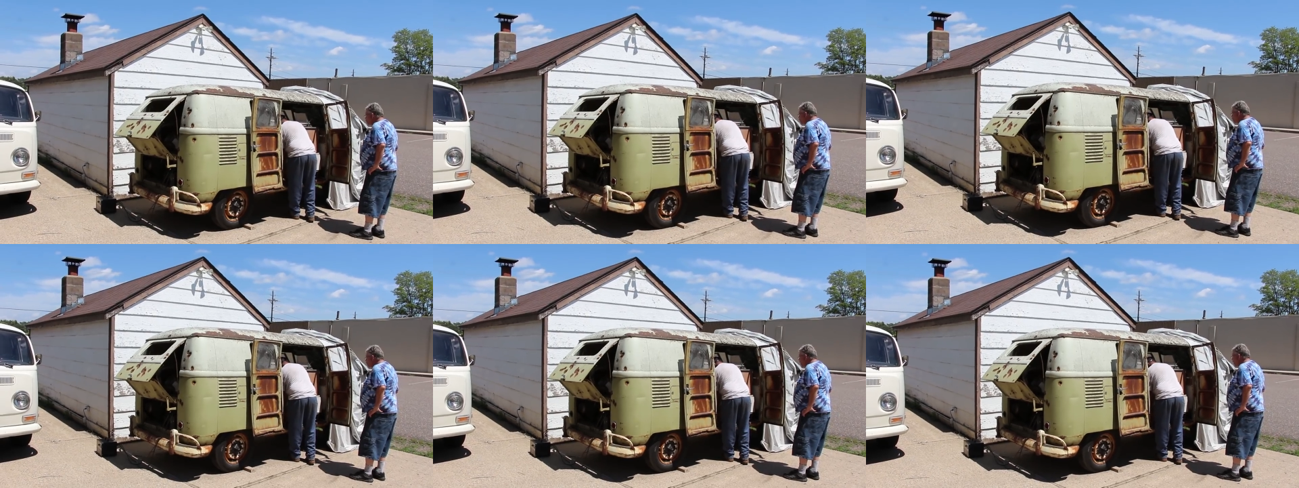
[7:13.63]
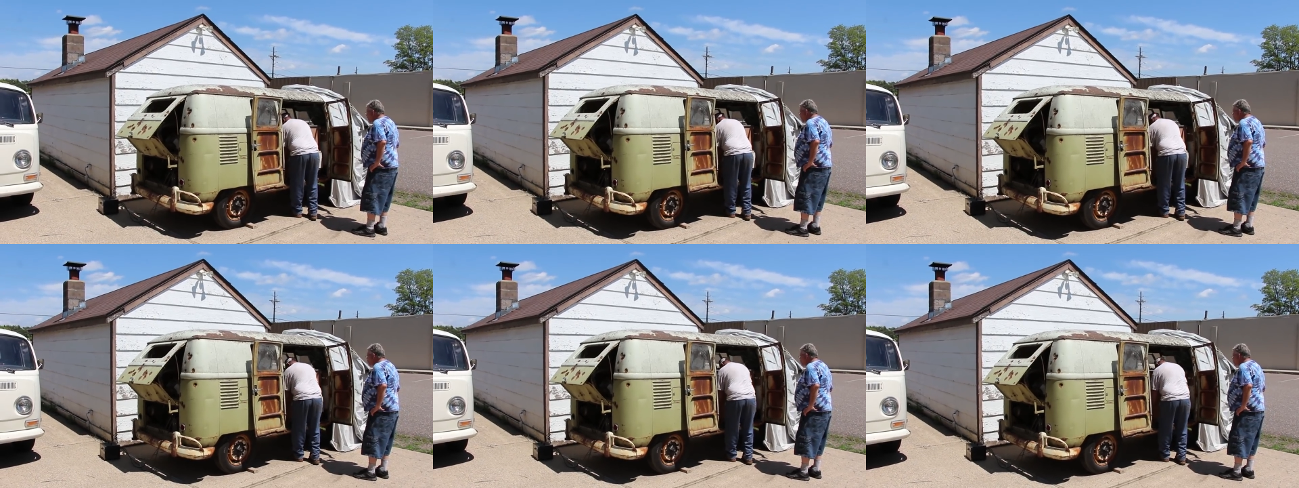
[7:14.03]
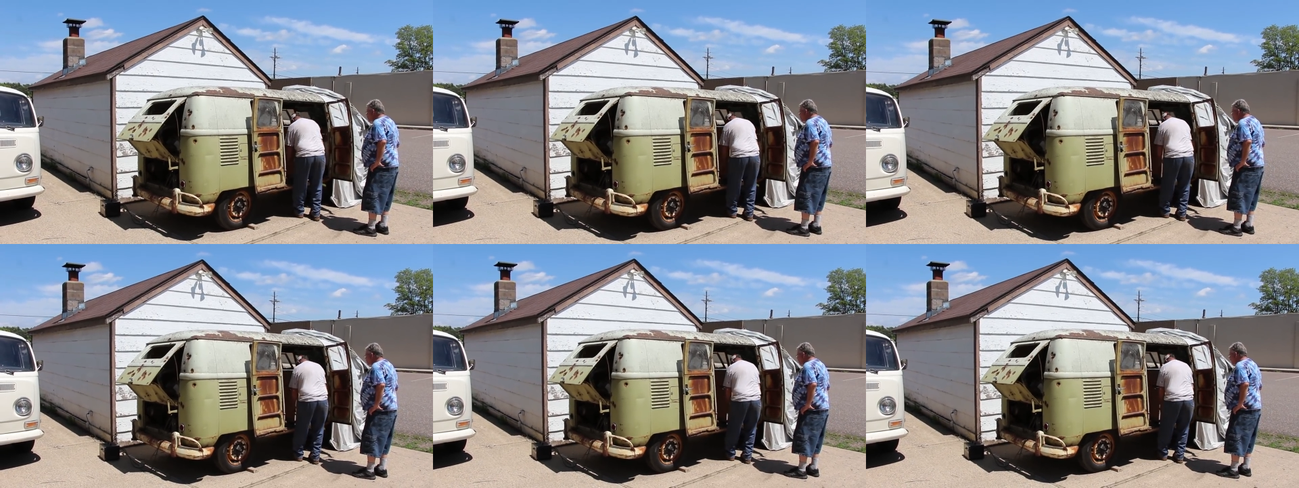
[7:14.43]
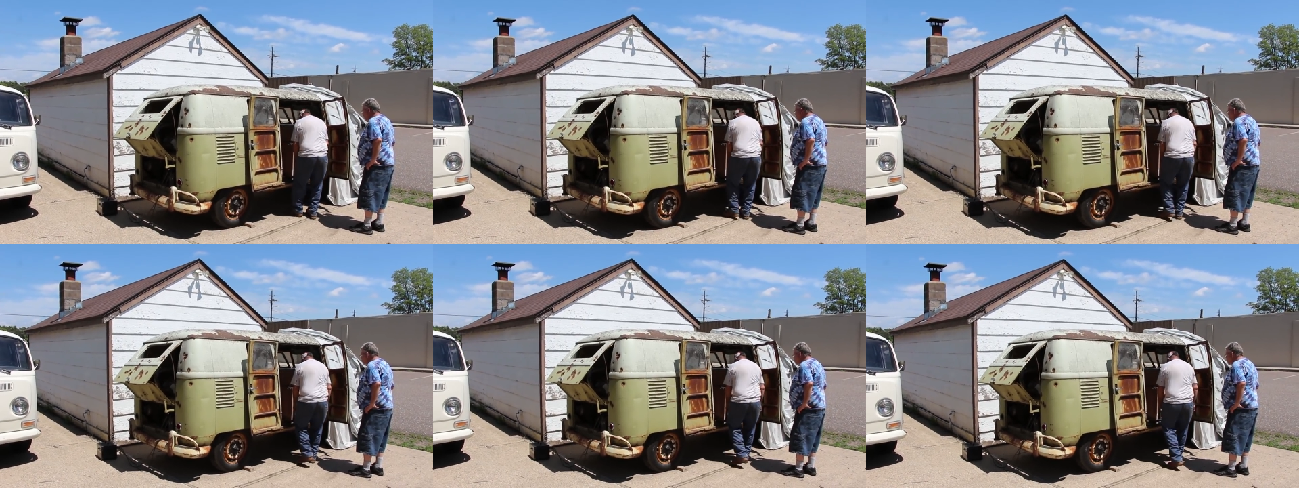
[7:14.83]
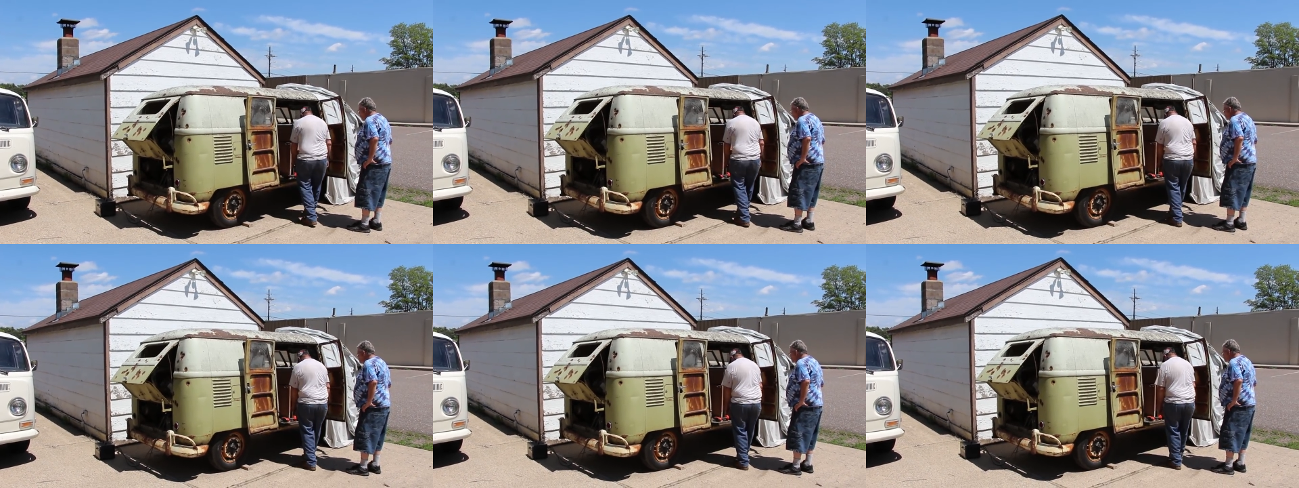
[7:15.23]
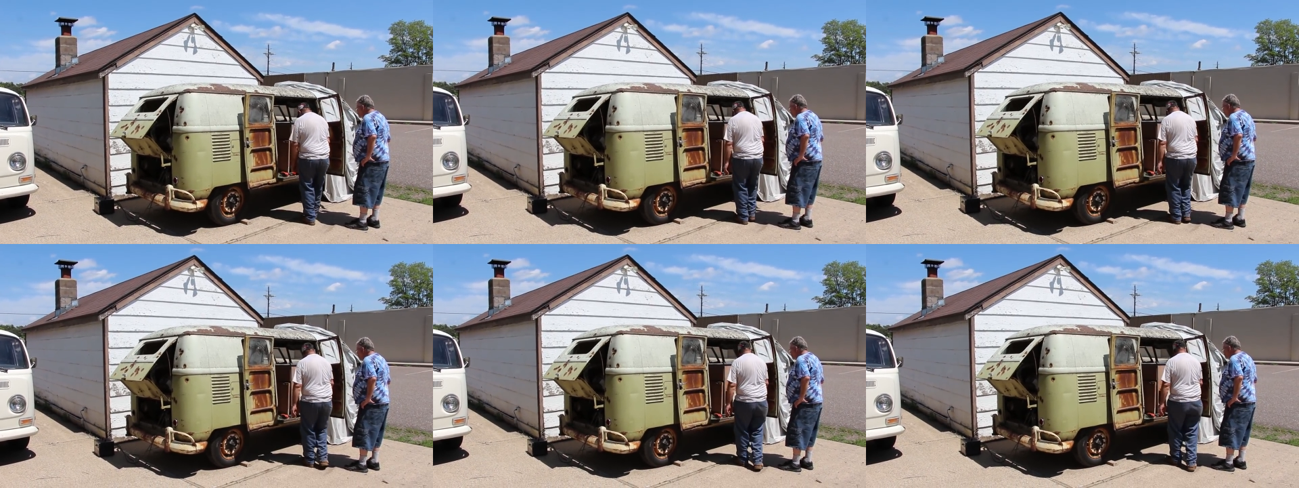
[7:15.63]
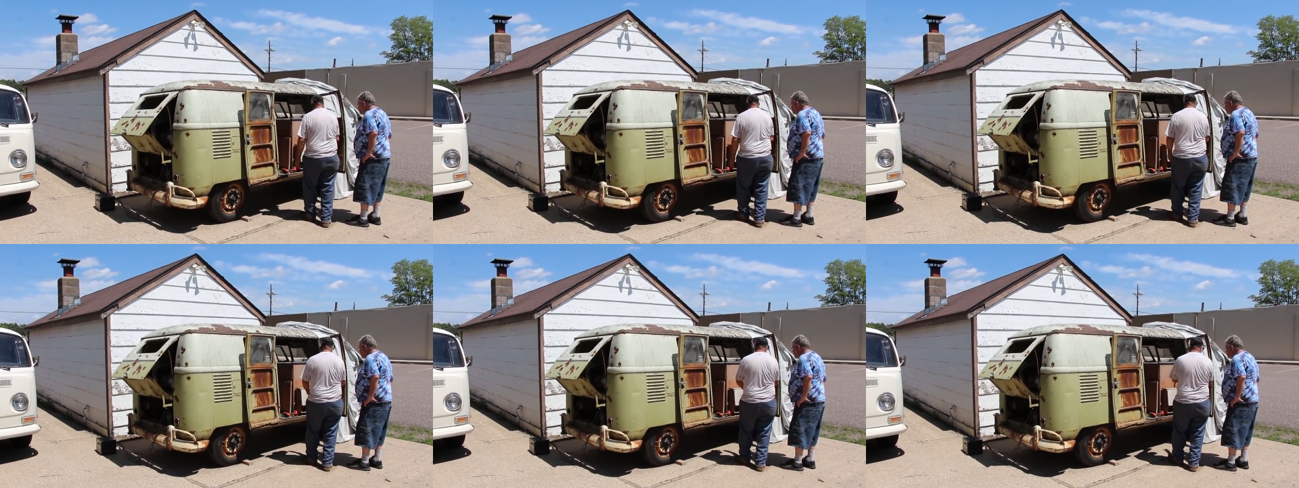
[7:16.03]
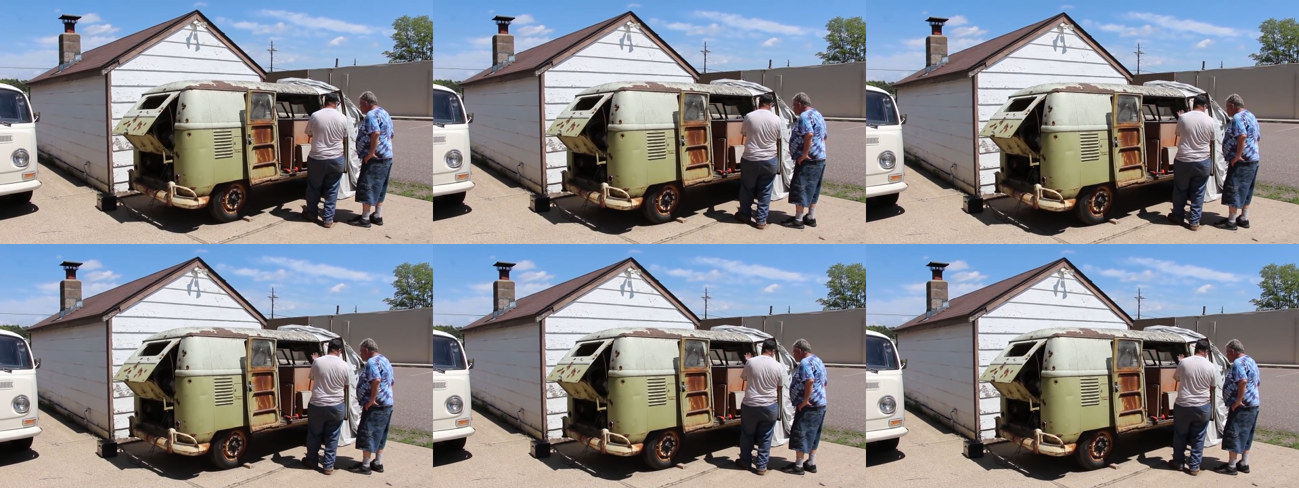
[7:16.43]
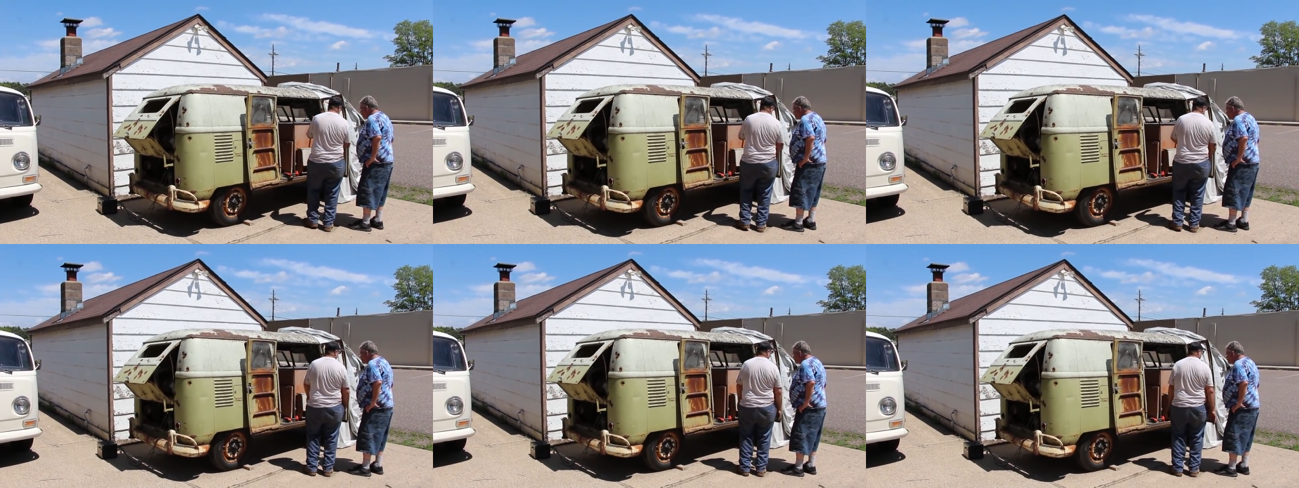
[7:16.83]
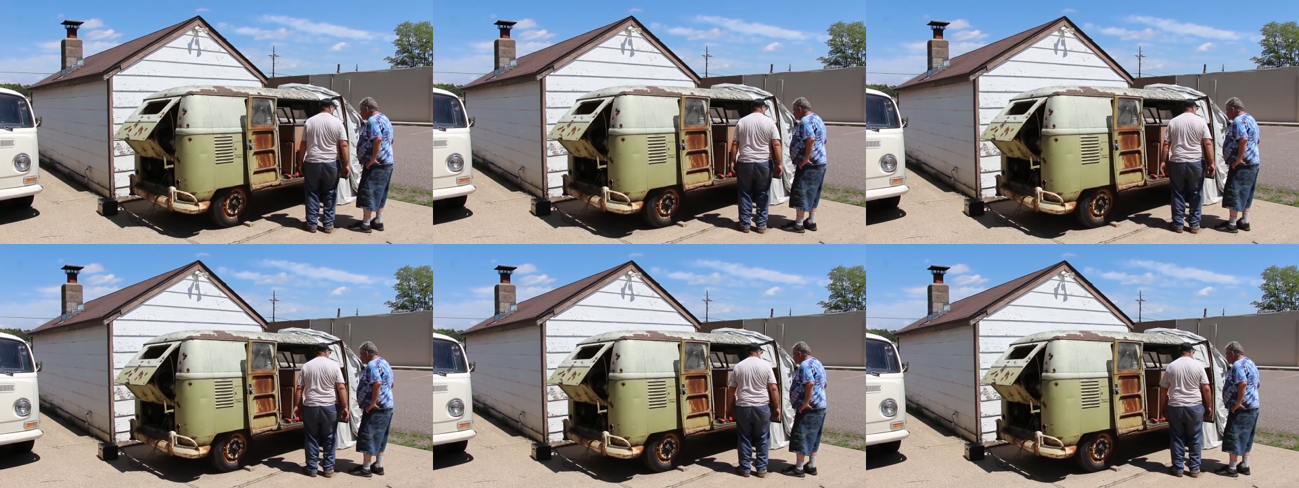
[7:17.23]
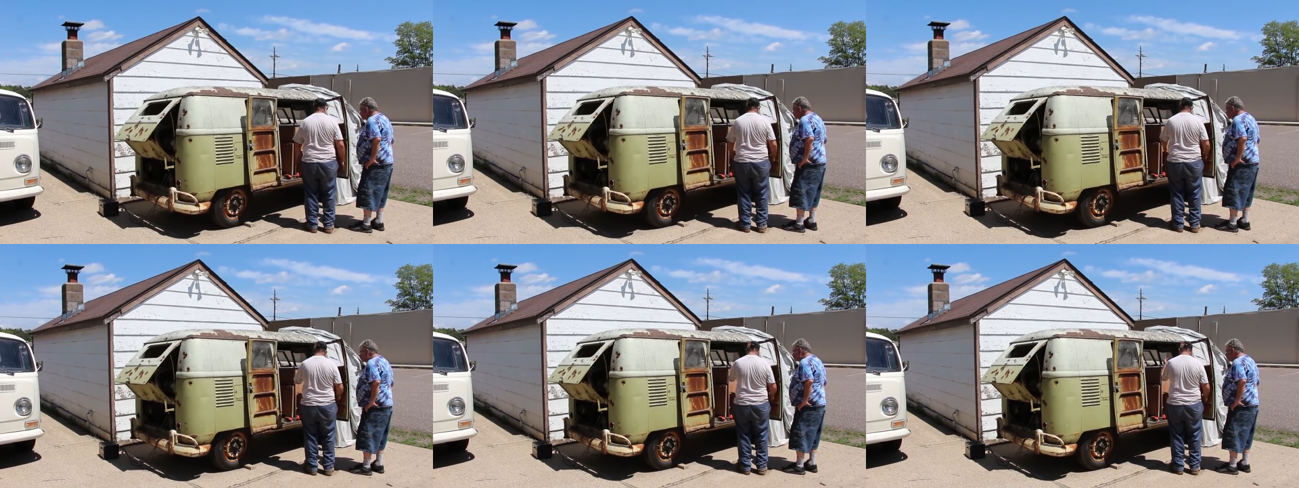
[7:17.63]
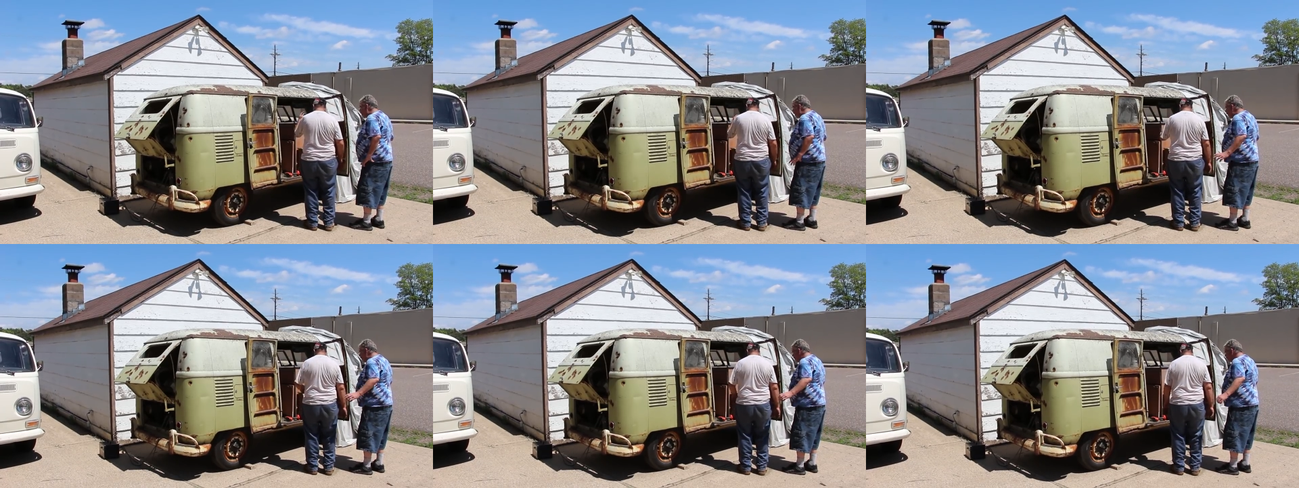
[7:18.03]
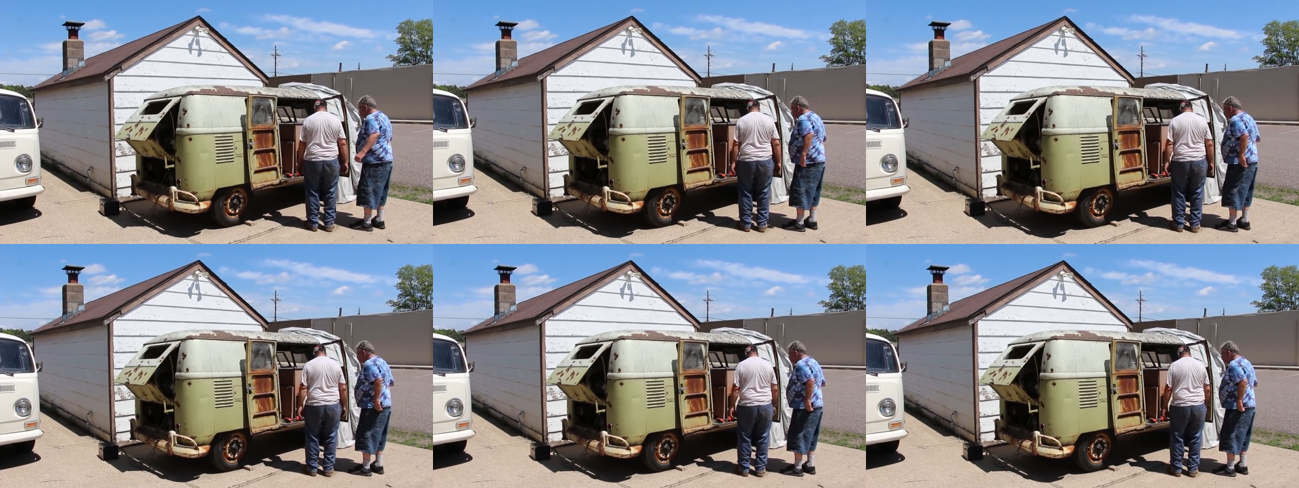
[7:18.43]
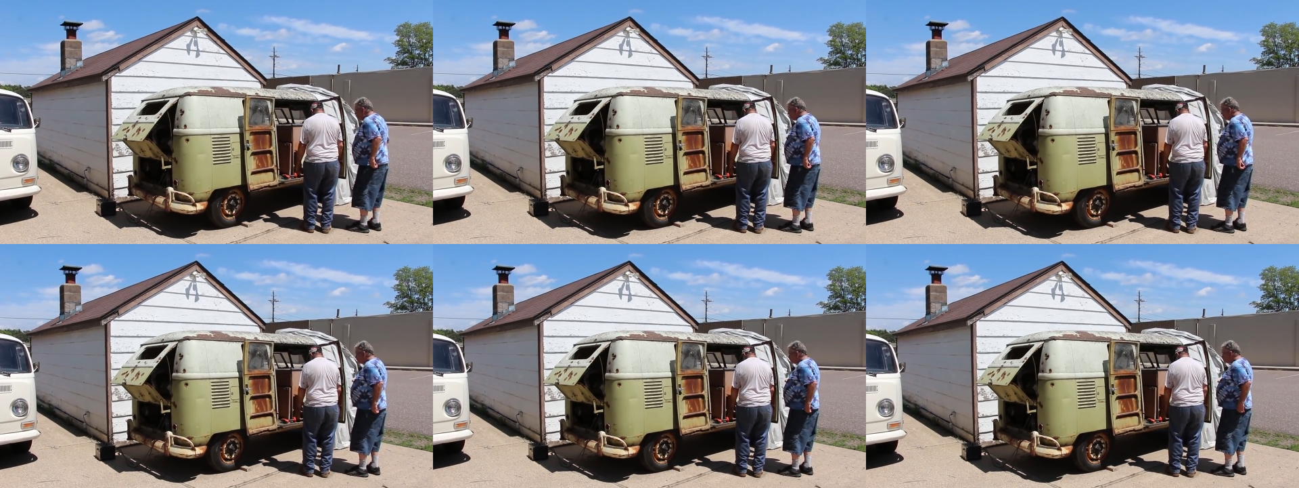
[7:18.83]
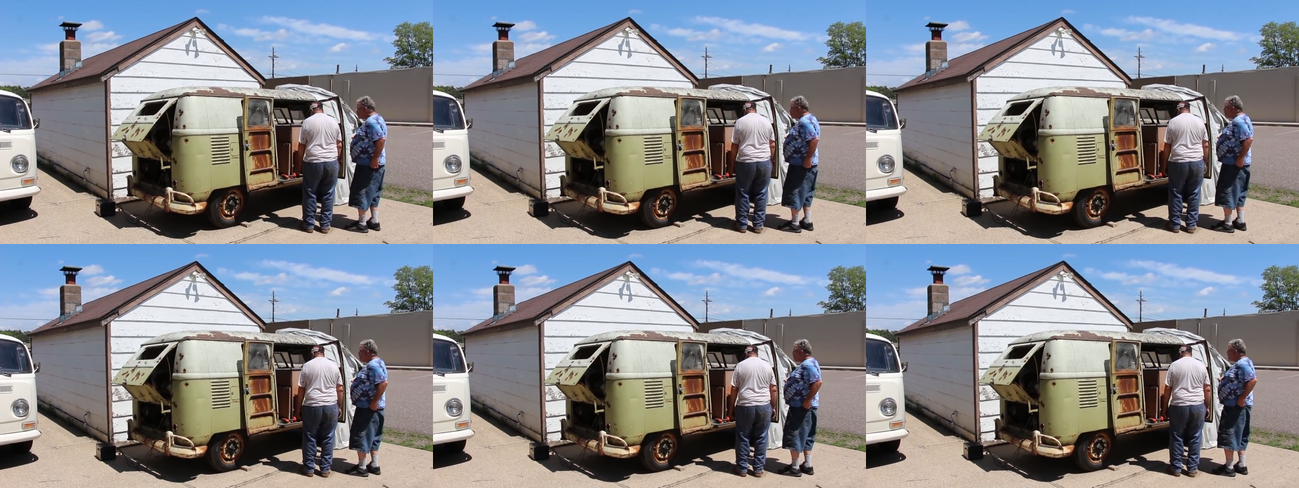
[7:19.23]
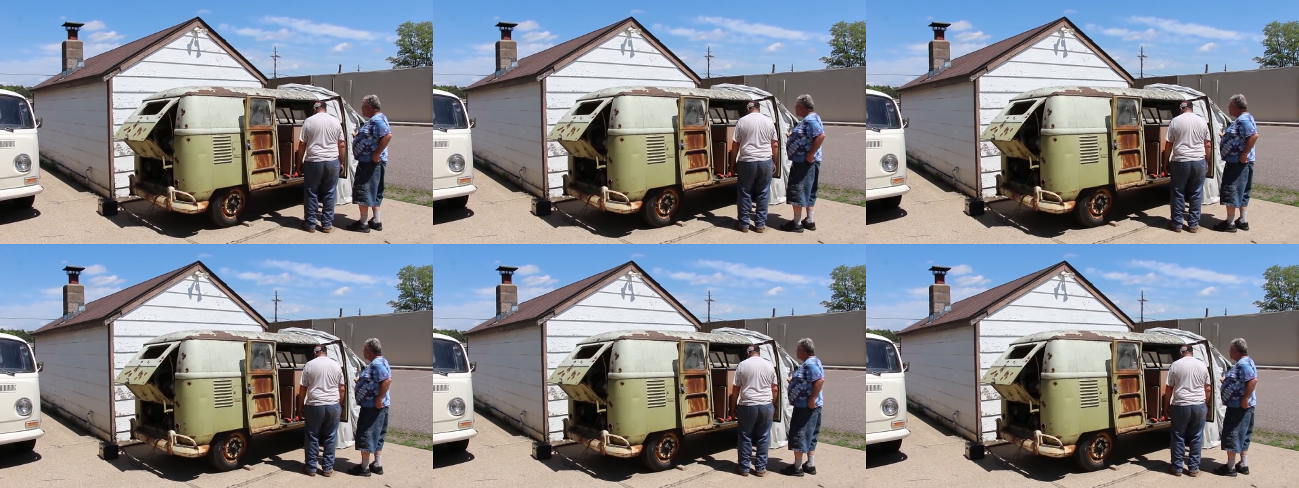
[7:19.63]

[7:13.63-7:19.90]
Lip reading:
(no speaker visible)